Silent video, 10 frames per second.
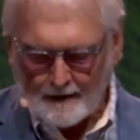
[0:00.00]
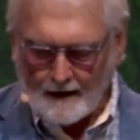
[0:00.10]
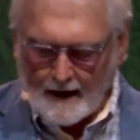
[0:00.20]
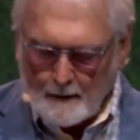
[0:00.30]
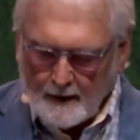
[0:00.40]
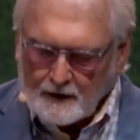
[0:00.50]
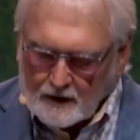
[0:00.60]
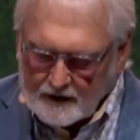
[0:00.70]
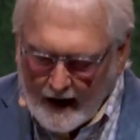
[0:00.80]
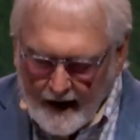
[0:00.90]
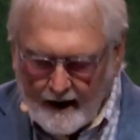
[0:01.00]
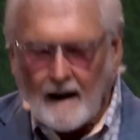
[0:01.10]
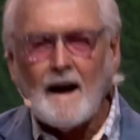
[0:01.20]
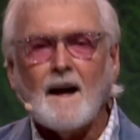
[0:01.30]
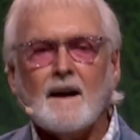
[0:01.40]
I mean, today
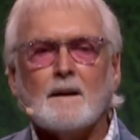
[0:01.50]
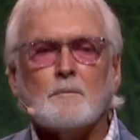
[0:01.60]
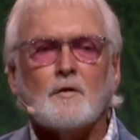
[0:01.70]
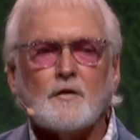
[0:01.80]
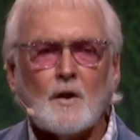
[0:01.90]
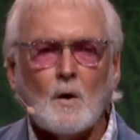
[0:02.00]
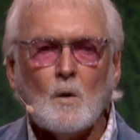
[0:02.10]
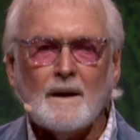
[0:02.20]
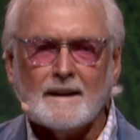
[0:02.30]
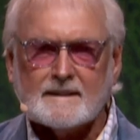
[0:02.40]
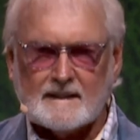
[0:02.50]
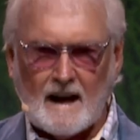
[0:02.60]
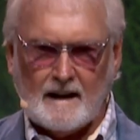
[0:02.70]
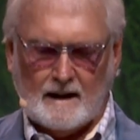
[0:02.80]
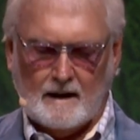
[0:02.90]
I am so
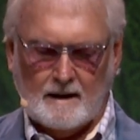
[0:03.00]
excited.